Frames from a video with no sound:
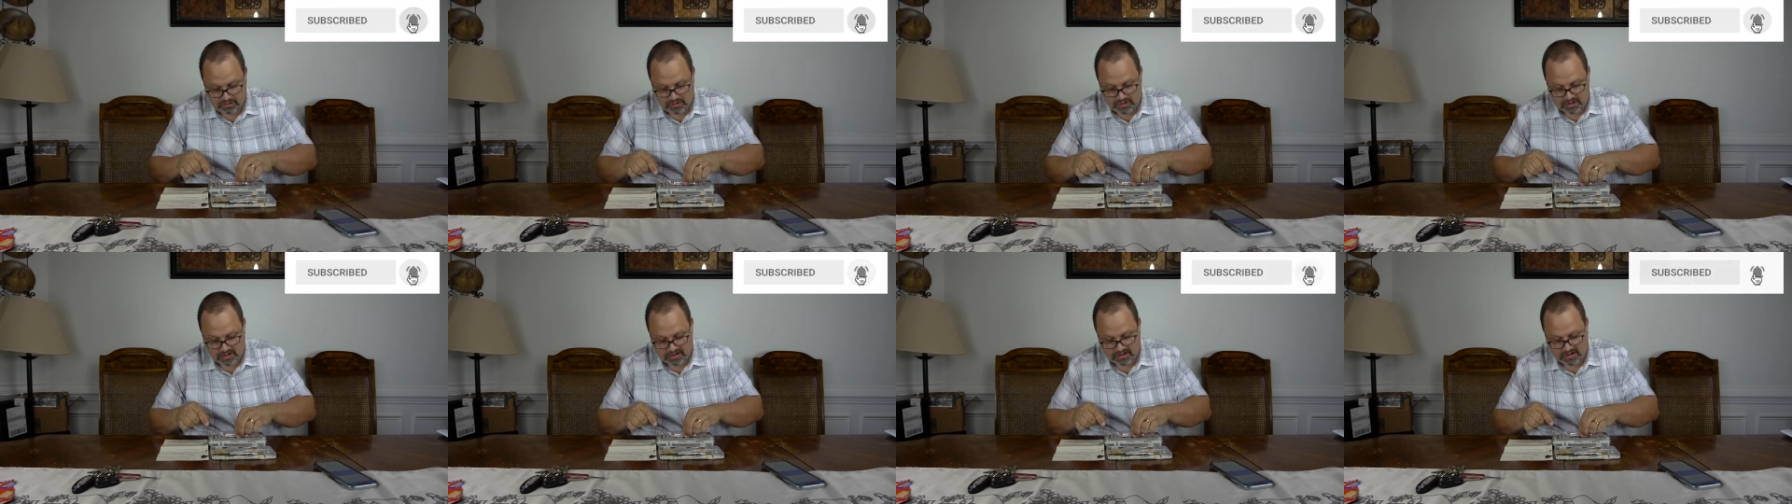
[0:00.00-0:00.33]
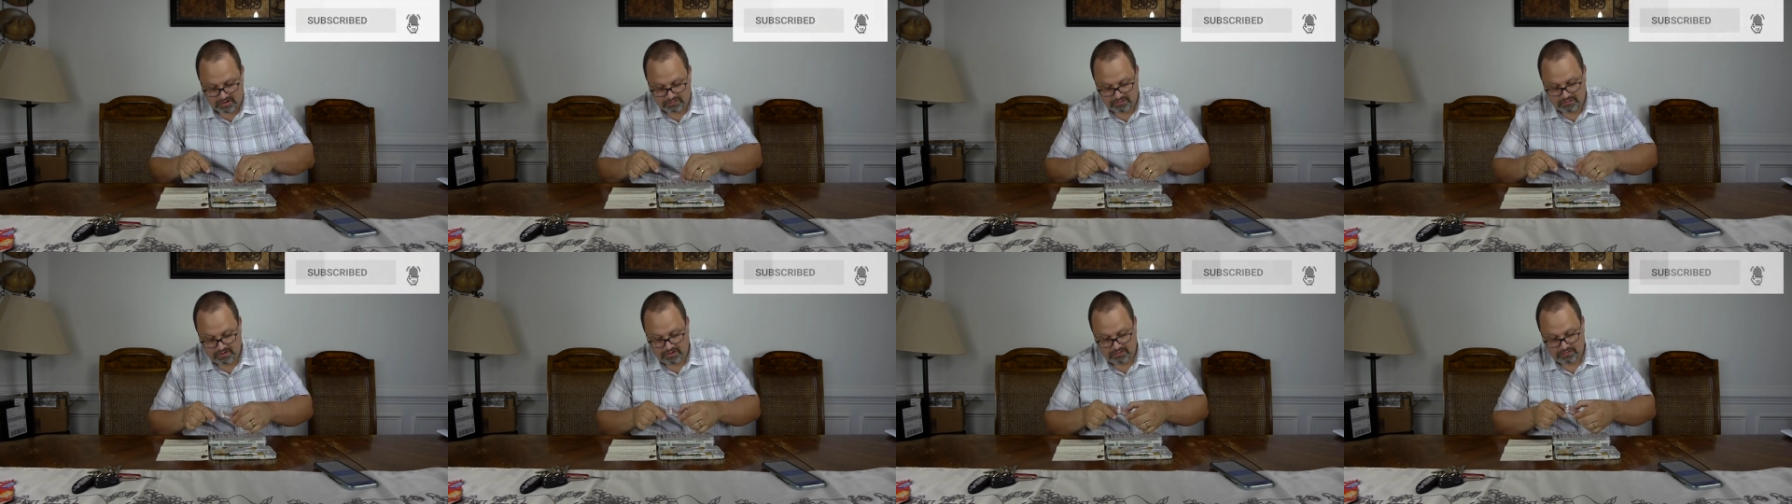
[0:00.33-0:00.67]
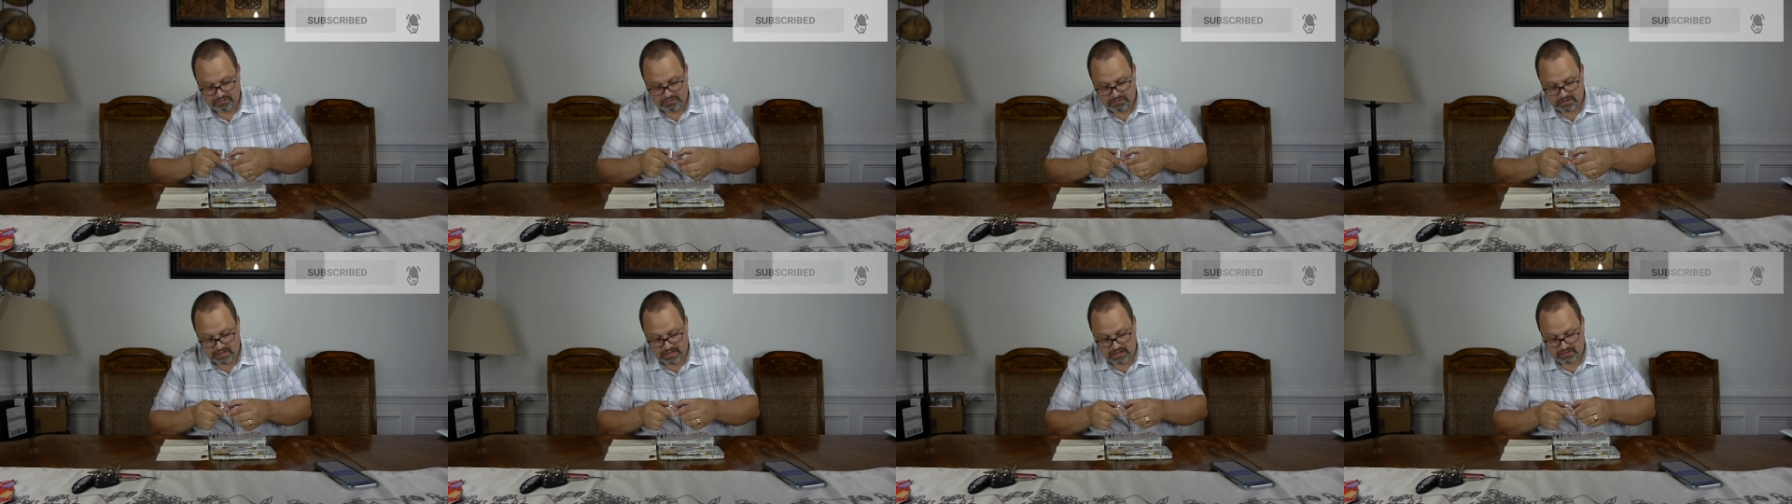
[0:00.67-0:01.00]
coffee
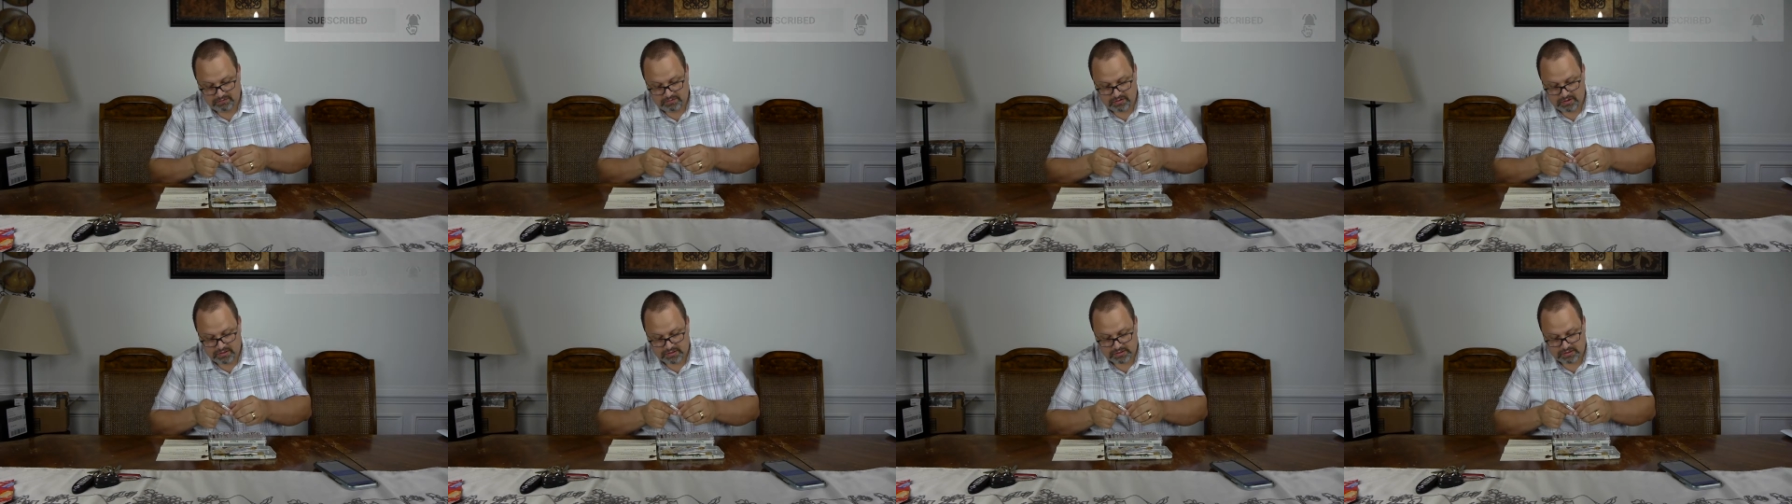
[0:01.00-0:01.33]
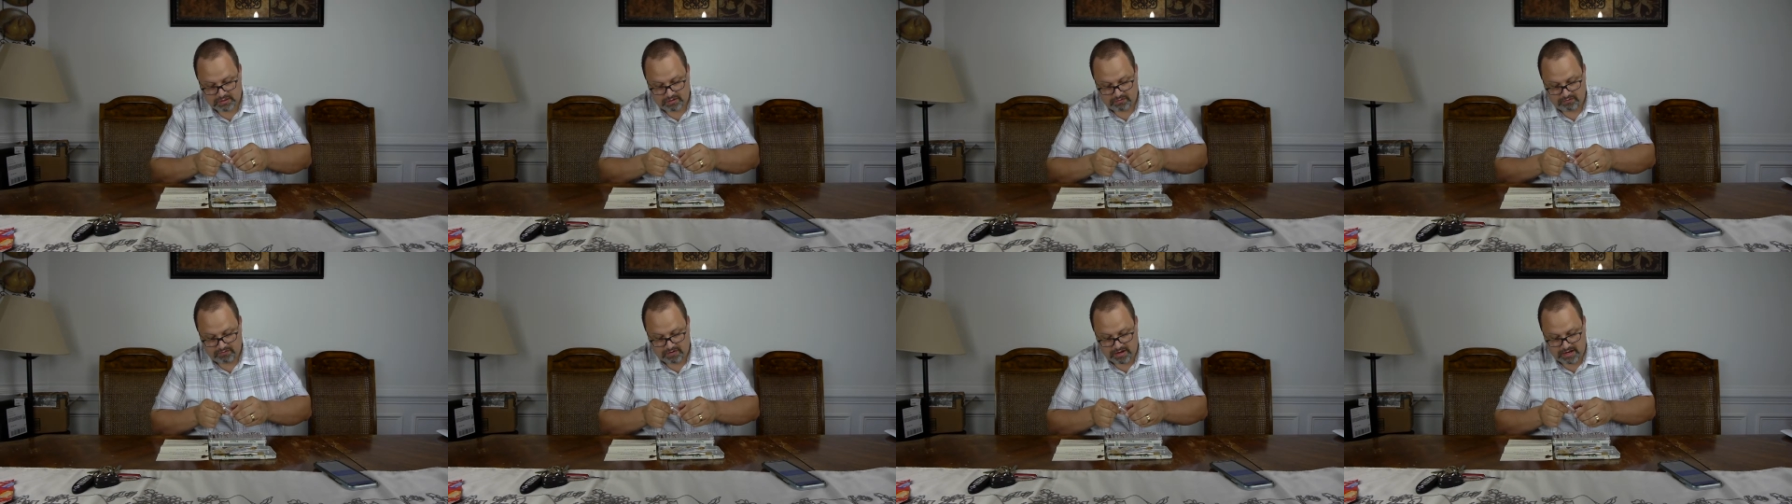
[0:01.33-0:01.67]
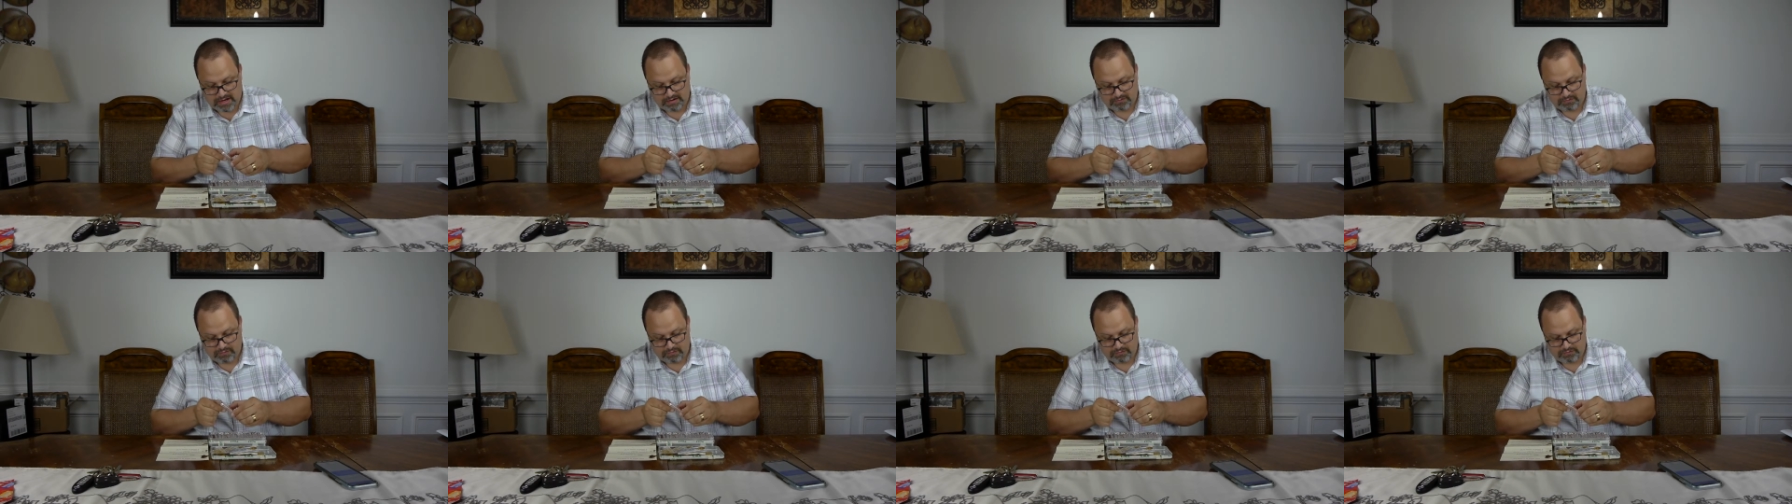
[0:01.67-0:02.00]
flavored
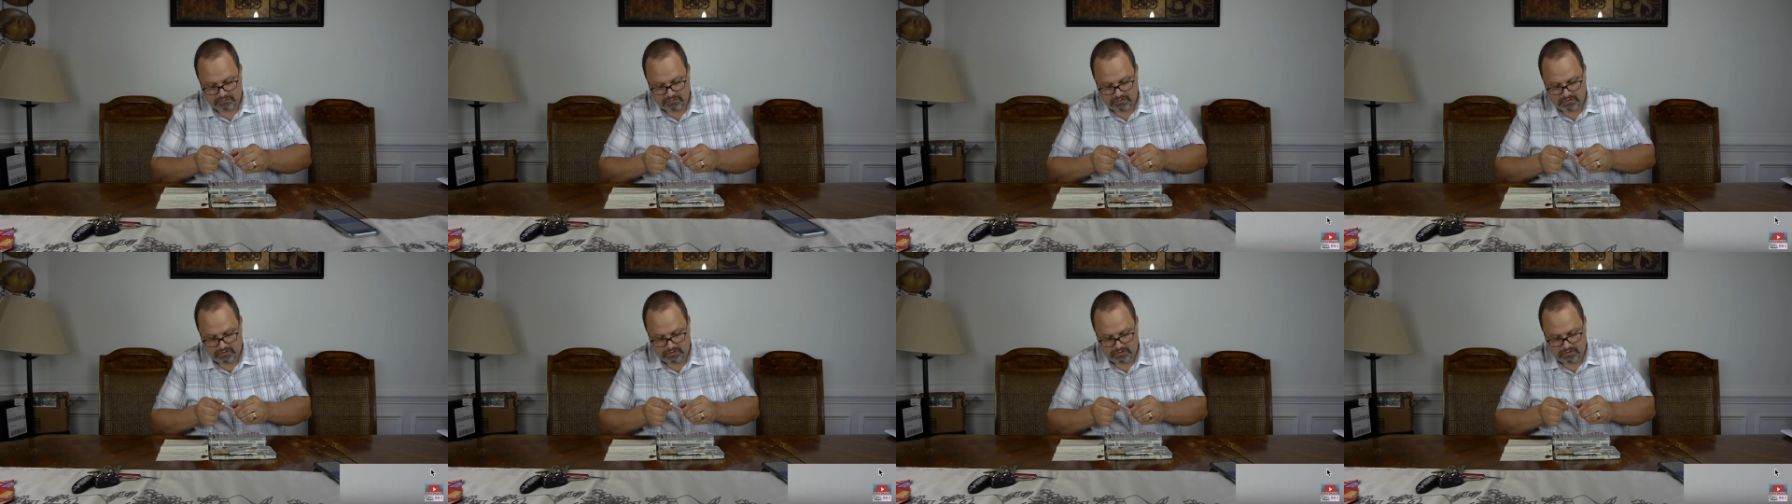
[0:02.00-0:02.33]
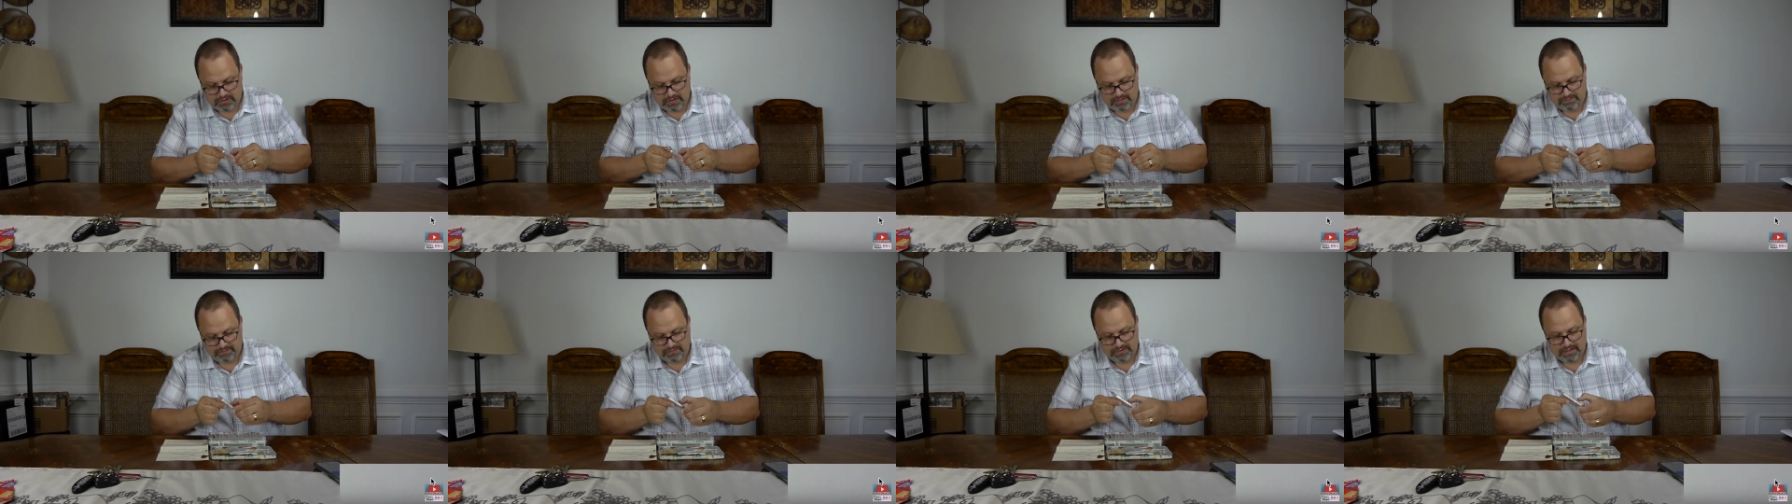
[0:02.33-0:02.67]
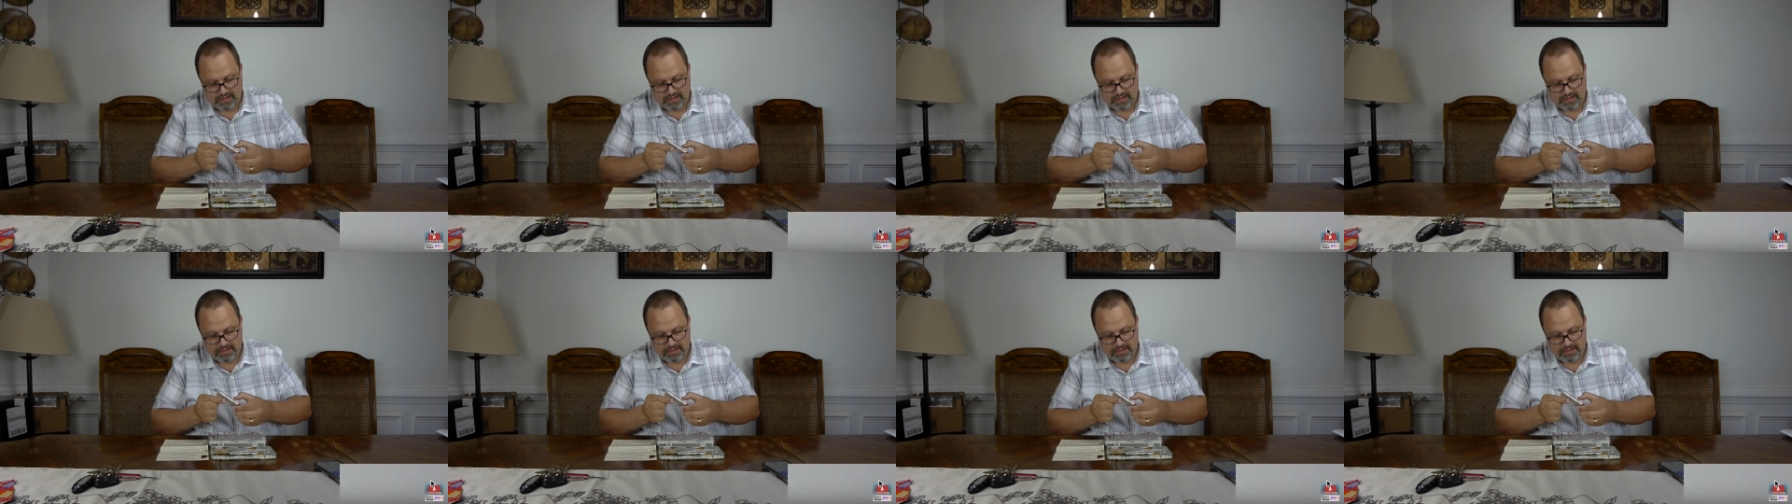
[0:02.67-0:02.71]
survival food.